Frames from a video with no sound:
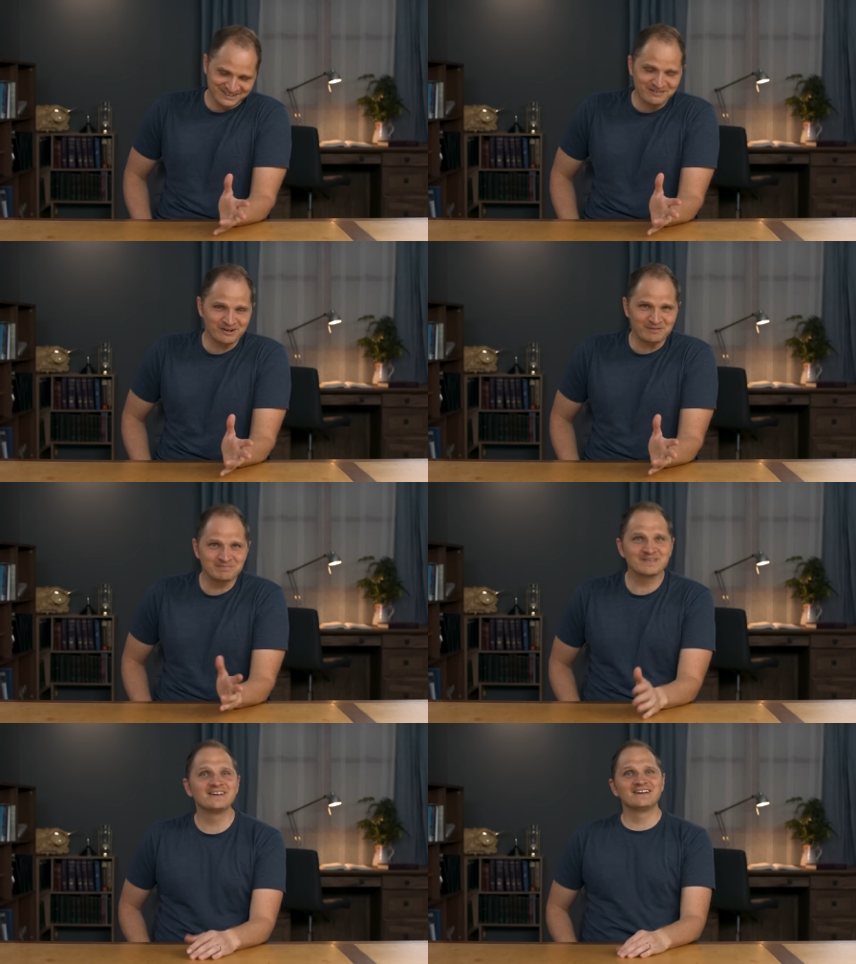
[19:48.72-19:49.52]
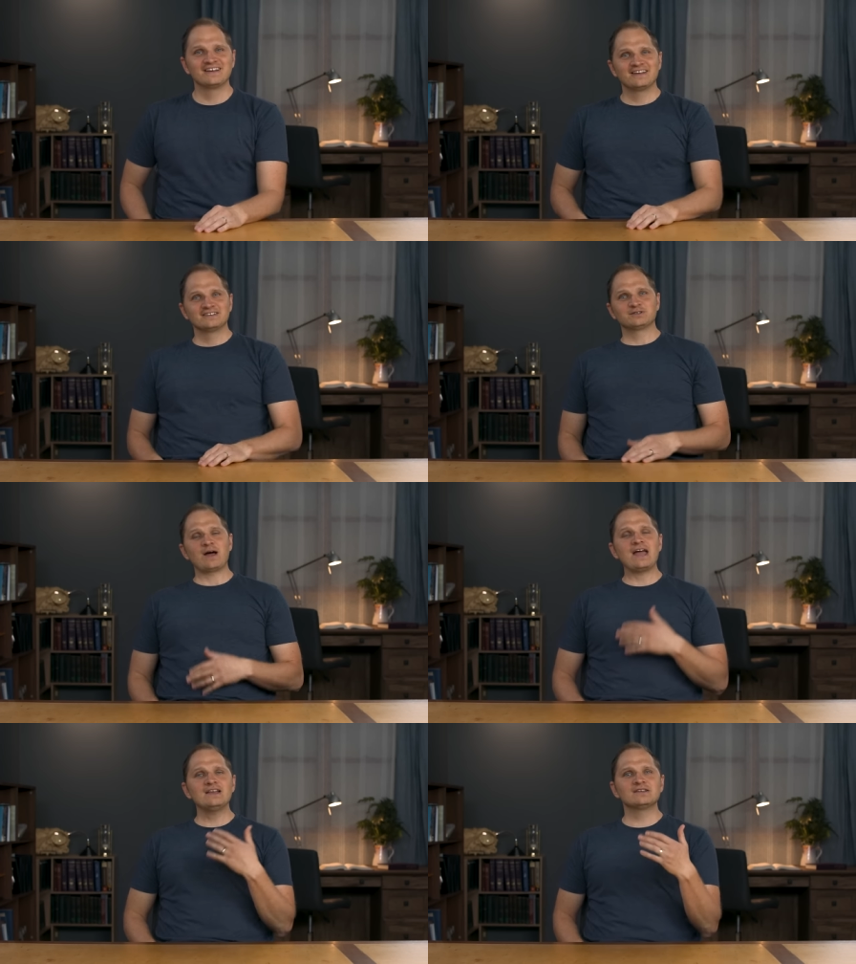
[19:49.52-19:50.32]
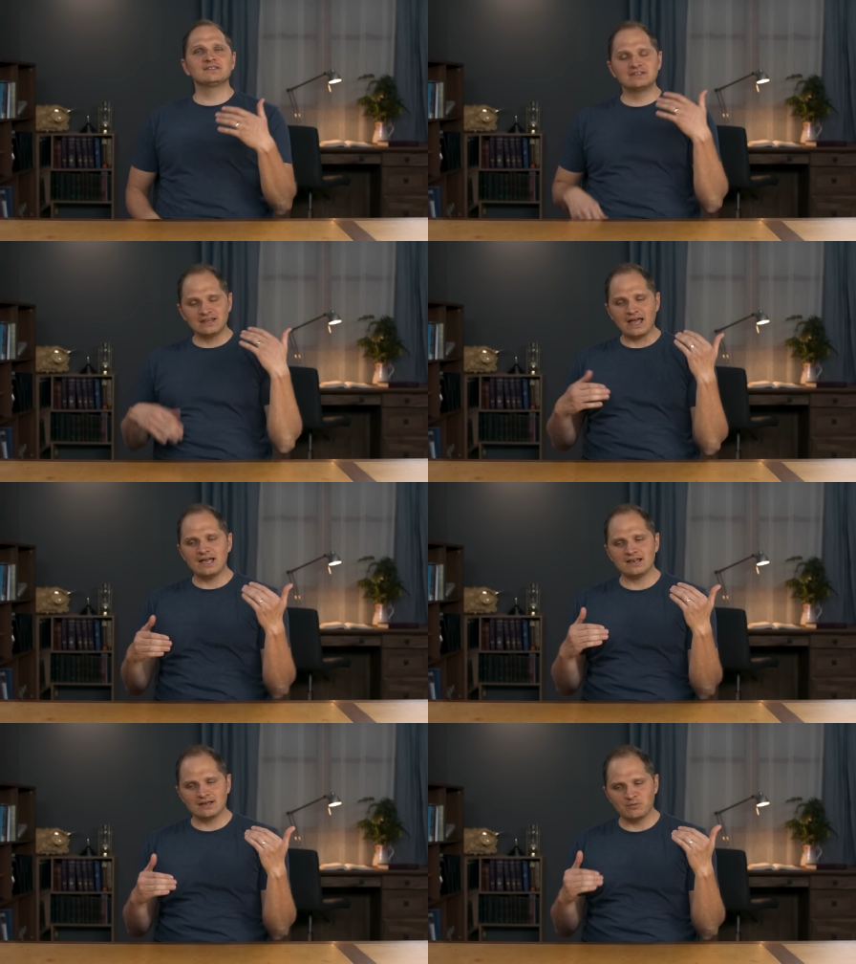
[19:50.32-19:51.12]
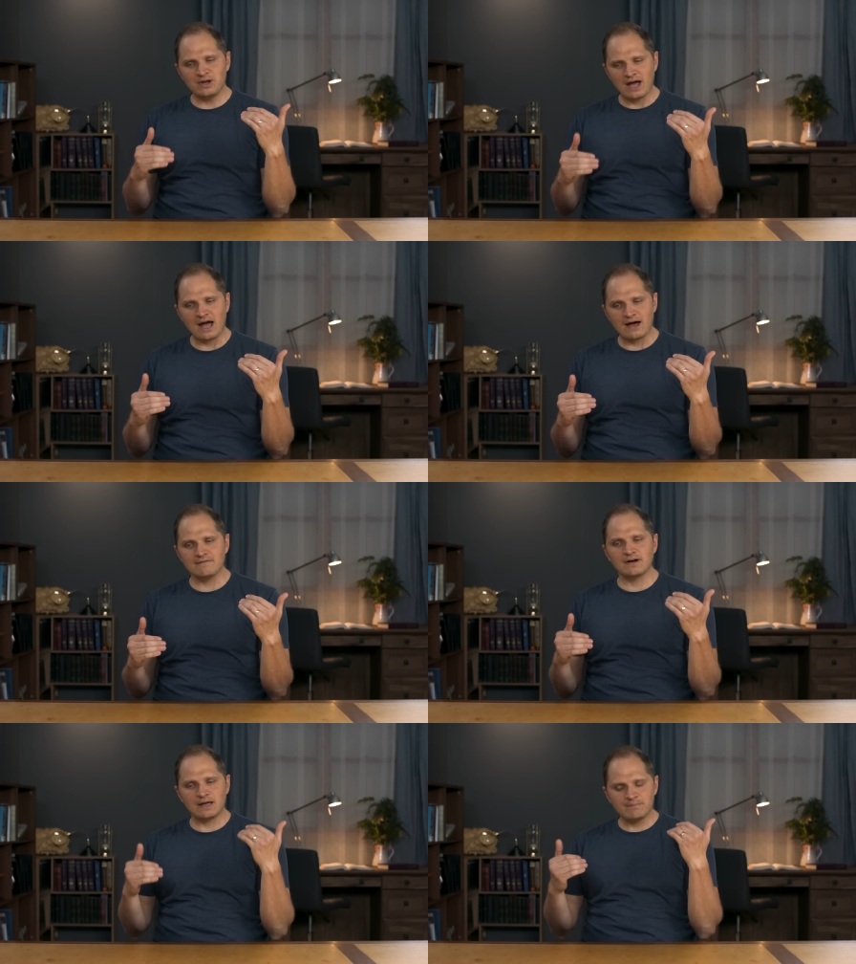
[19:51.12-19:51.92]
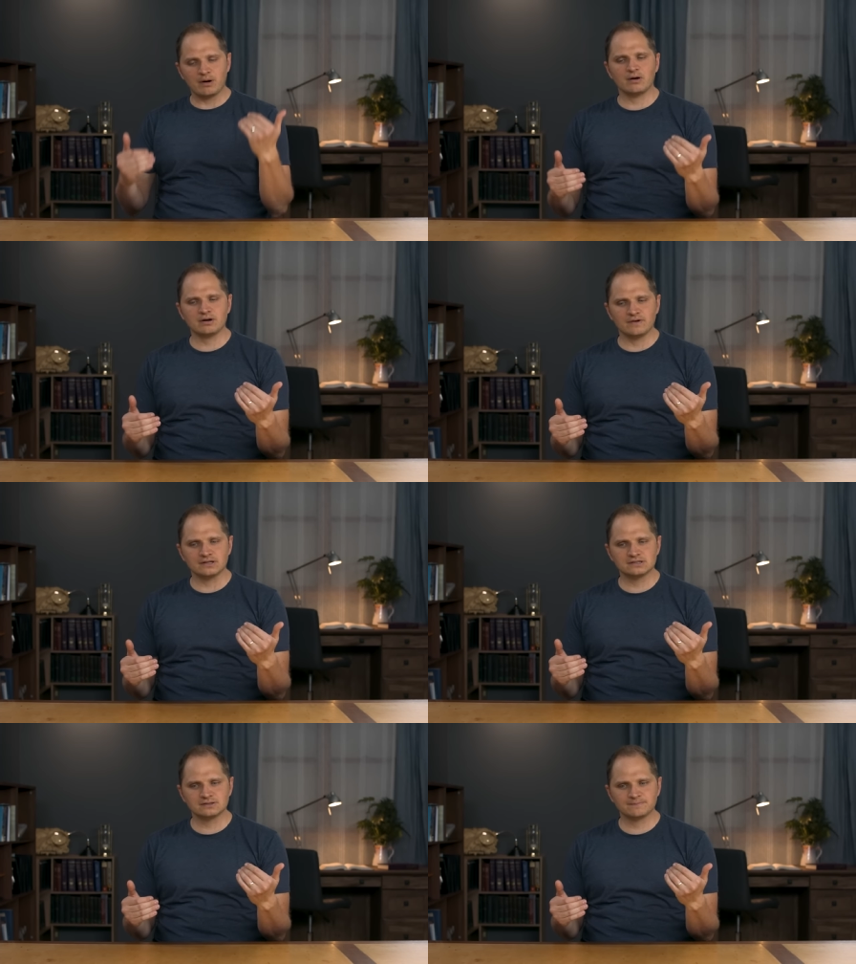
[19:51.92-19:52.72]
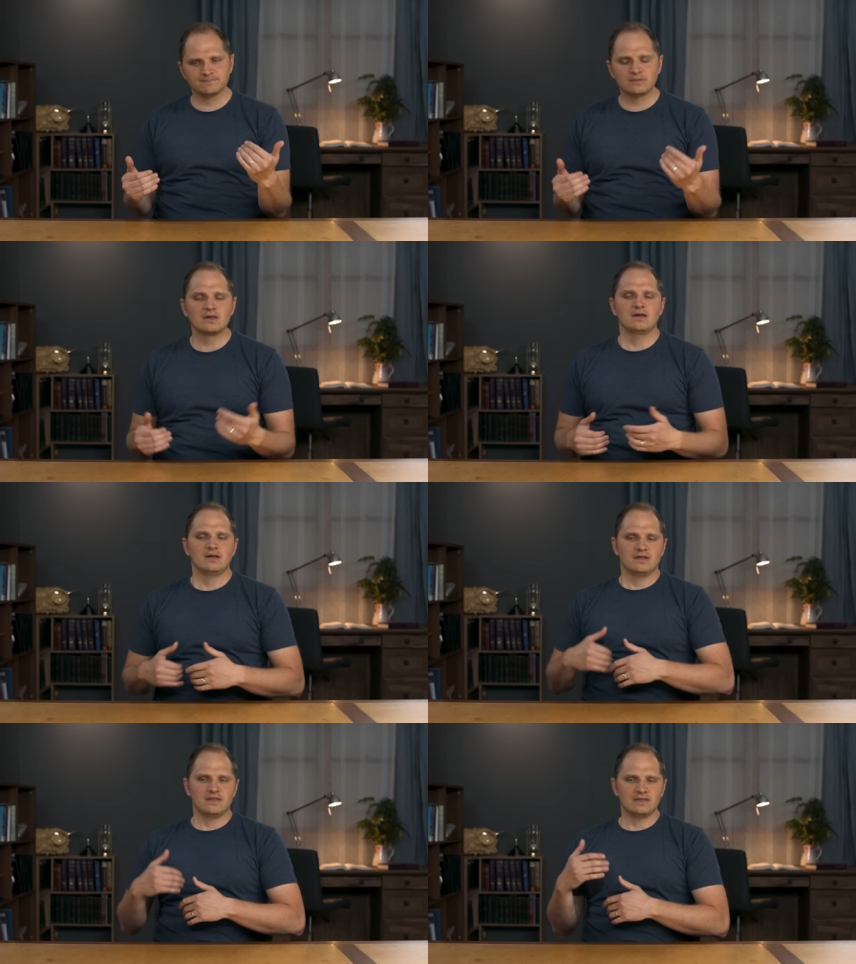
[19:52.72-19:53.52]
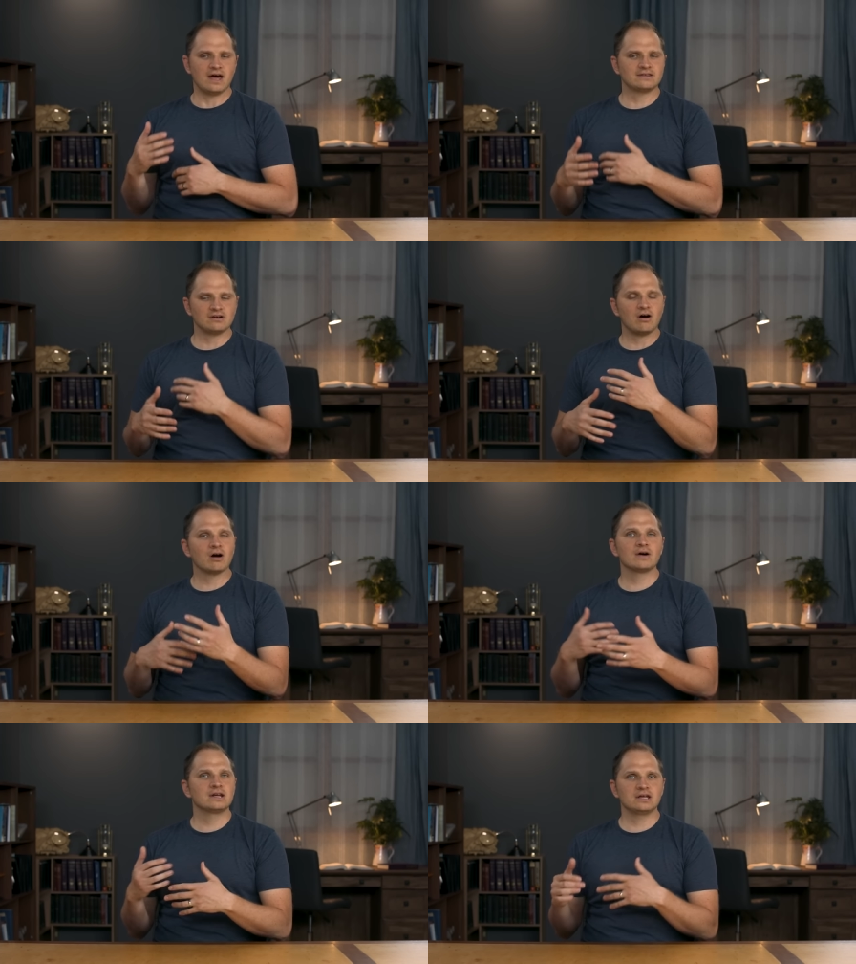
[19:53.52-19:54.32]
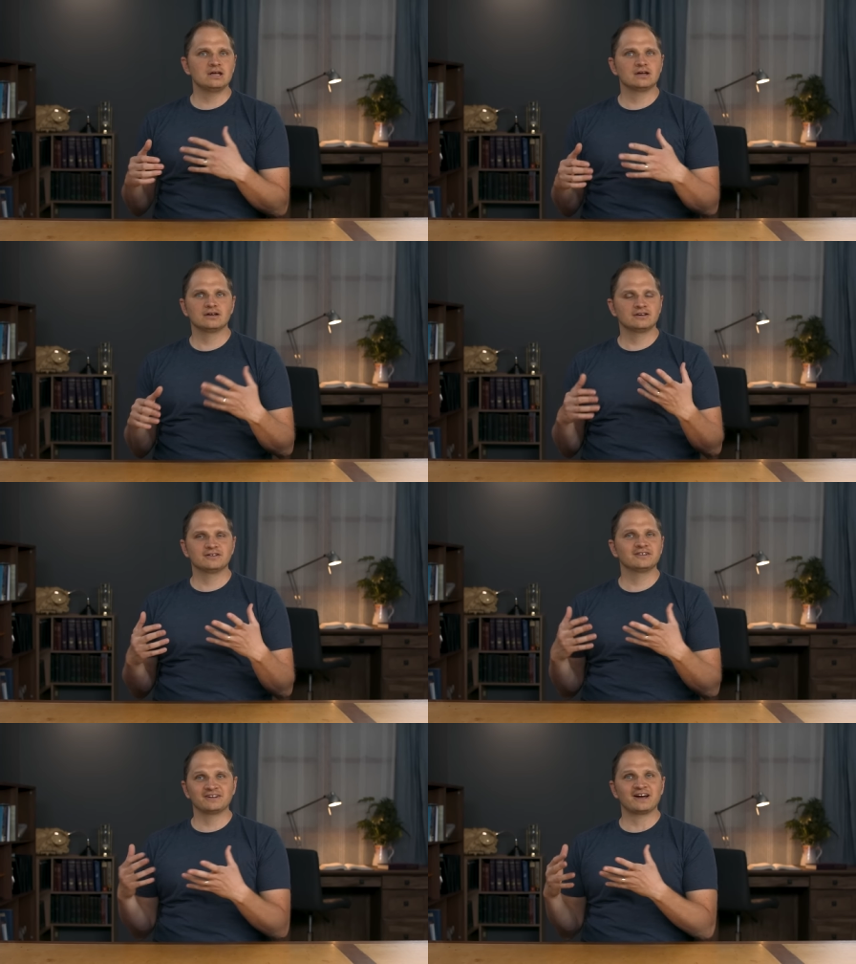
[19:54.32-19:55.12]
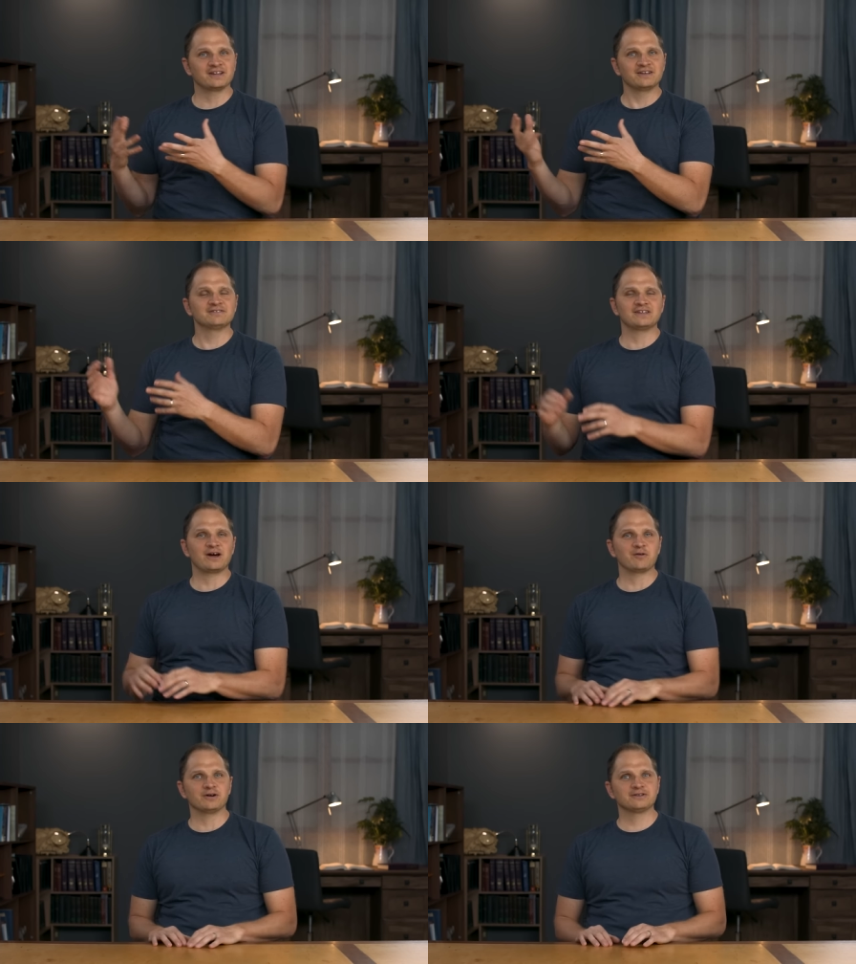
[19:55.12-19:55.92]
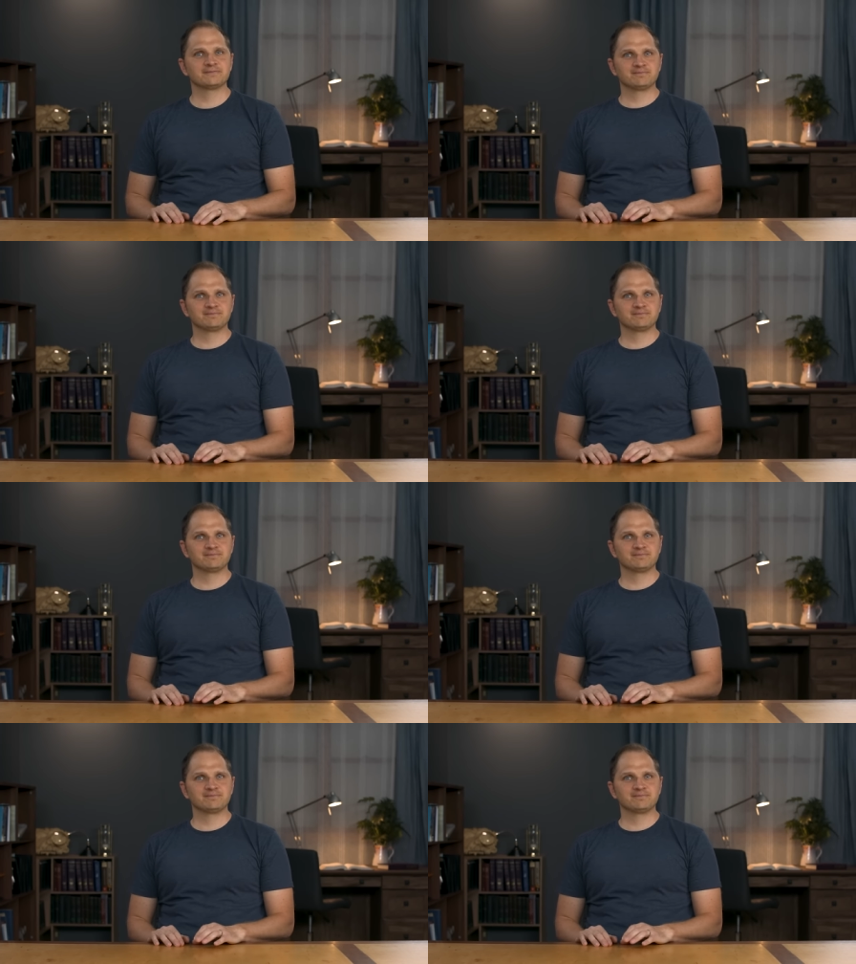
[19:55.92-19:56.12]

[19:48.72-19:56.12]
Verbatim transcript: You're welcome. So a, a, we have a part of us that already kind of lives in that world.